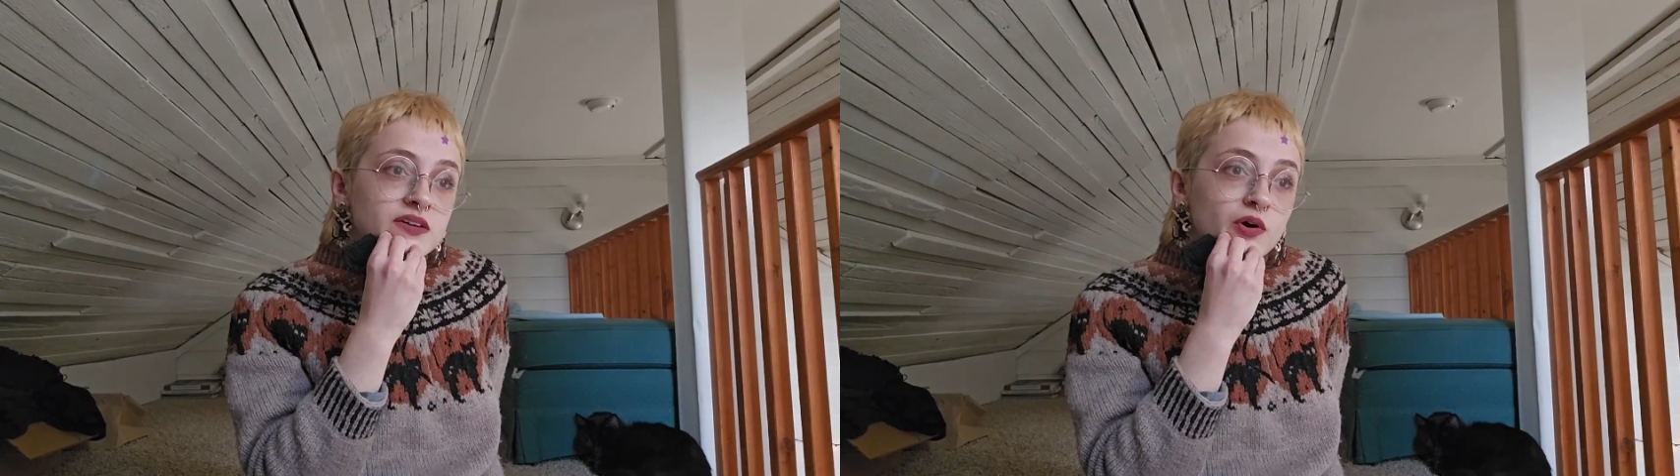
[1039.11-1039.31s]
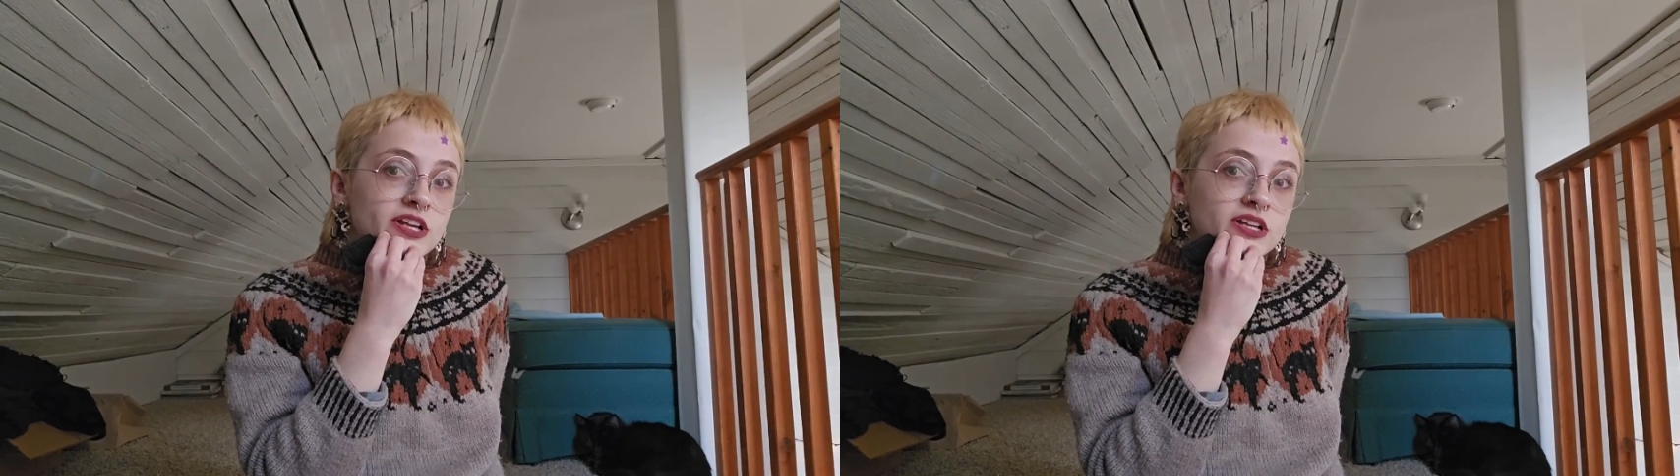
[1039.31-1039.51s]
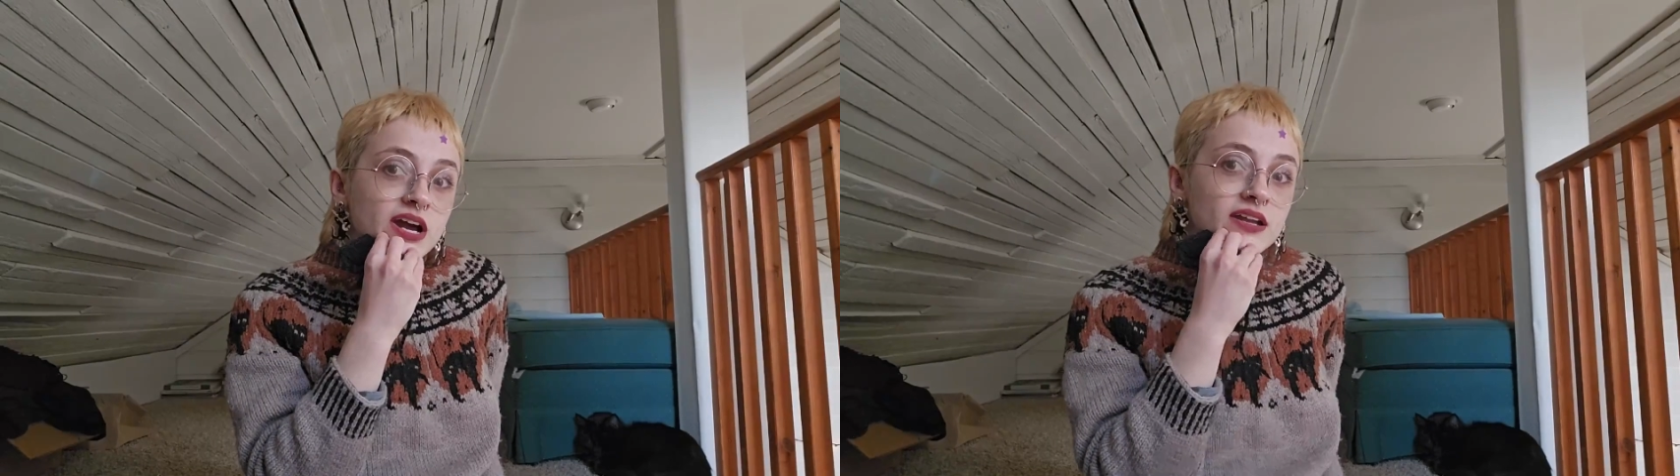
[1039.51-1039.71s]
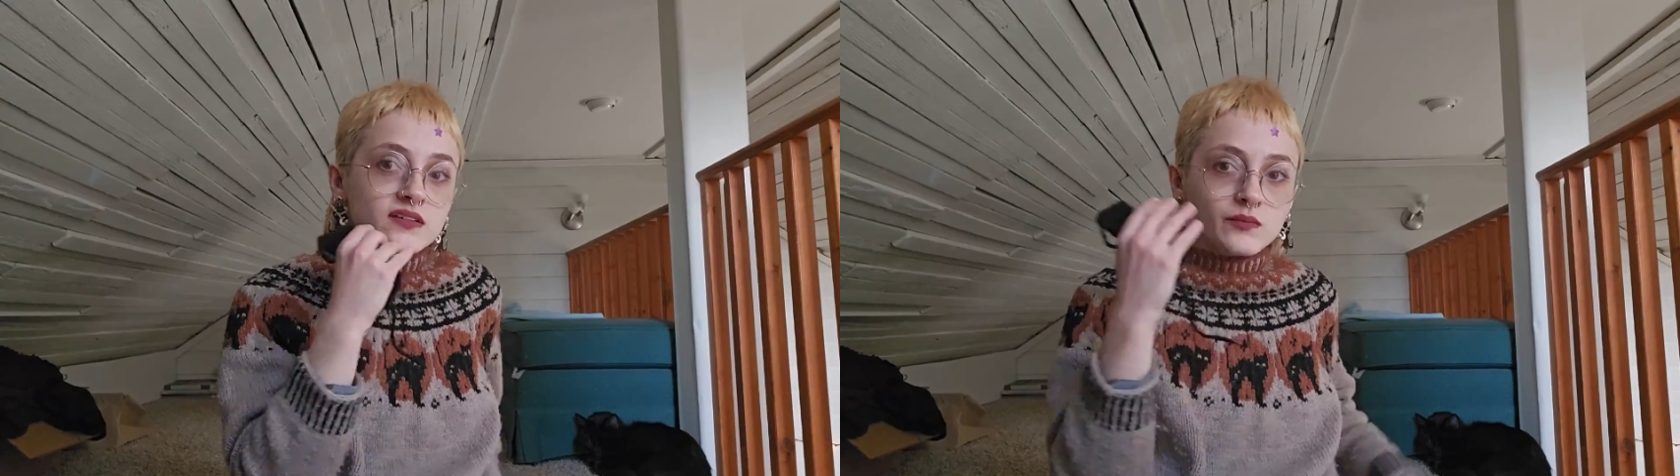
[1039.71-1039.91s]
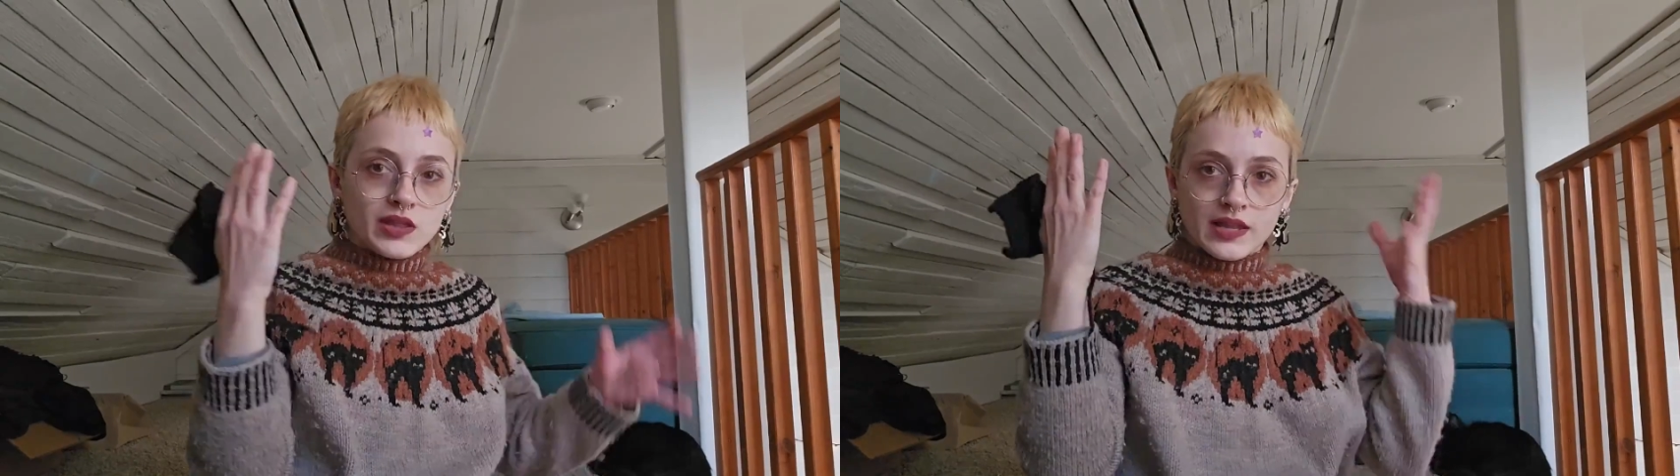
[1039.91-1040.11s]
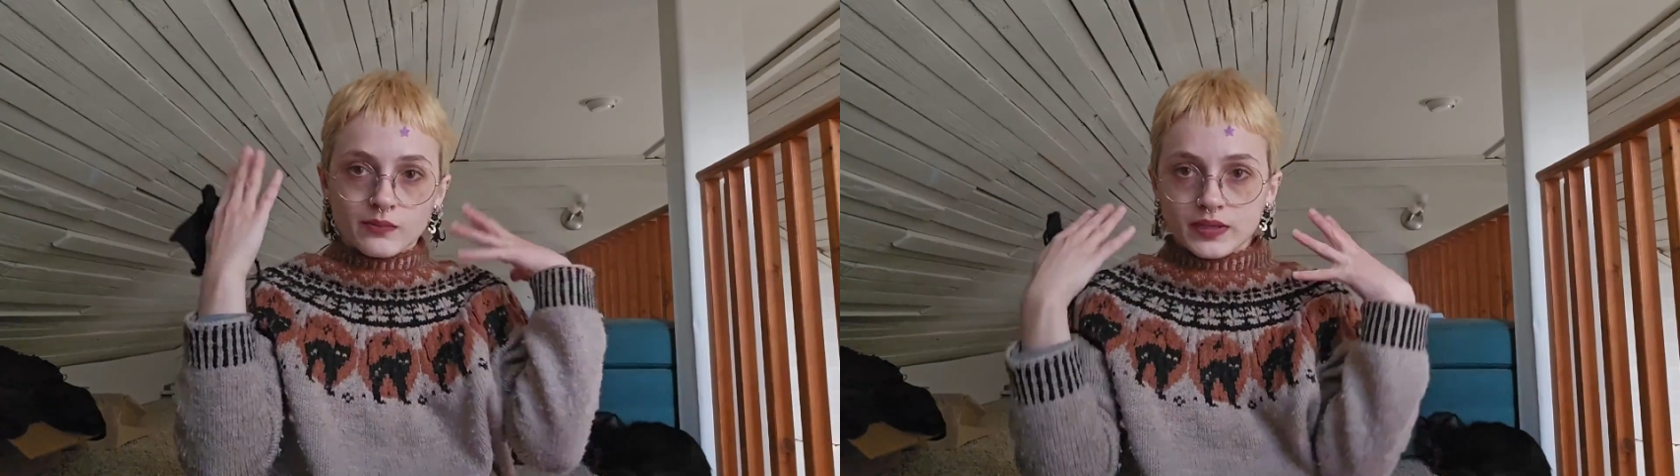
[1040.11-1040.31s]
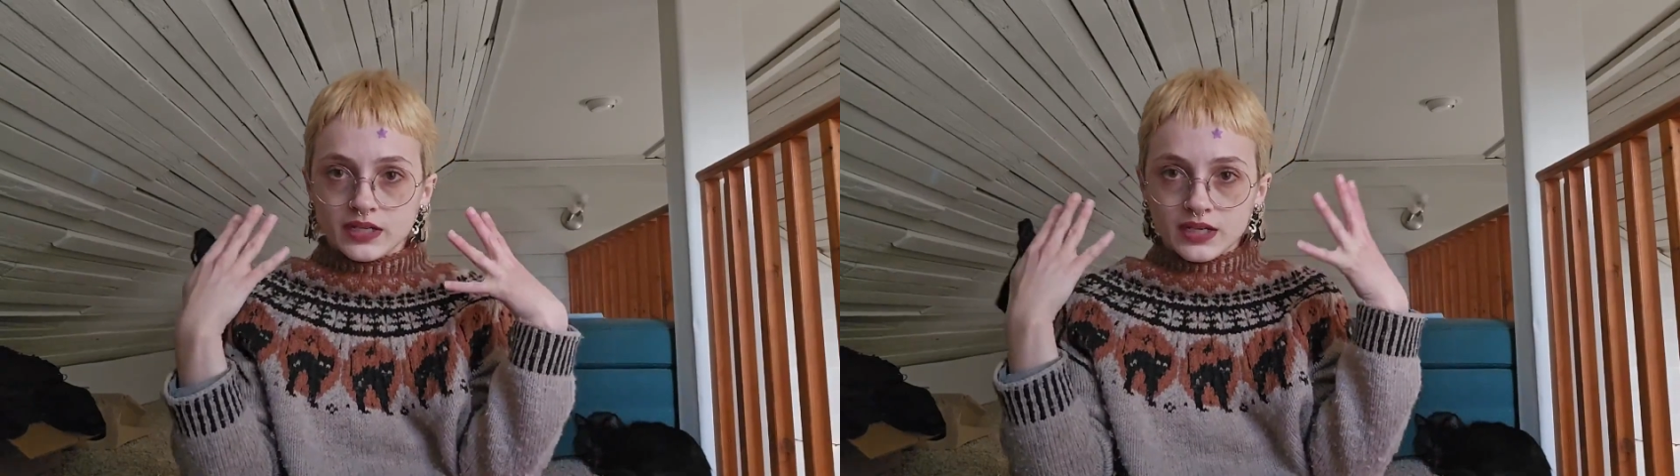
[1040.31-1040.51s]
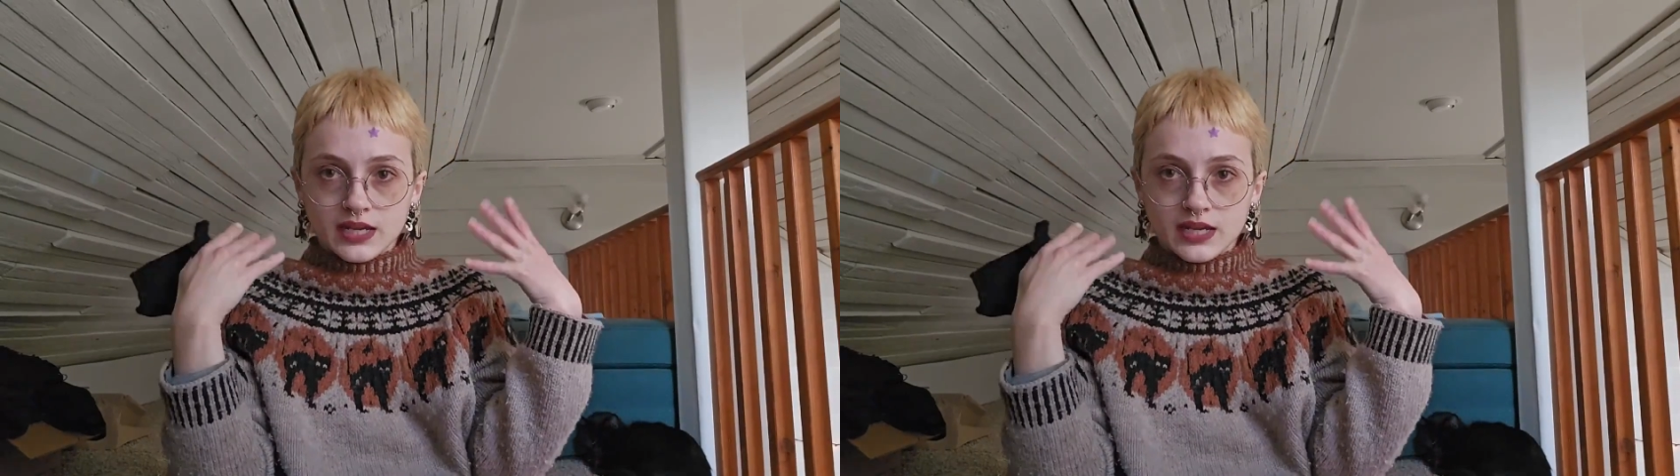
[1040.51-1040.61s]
I wanted kind of something like big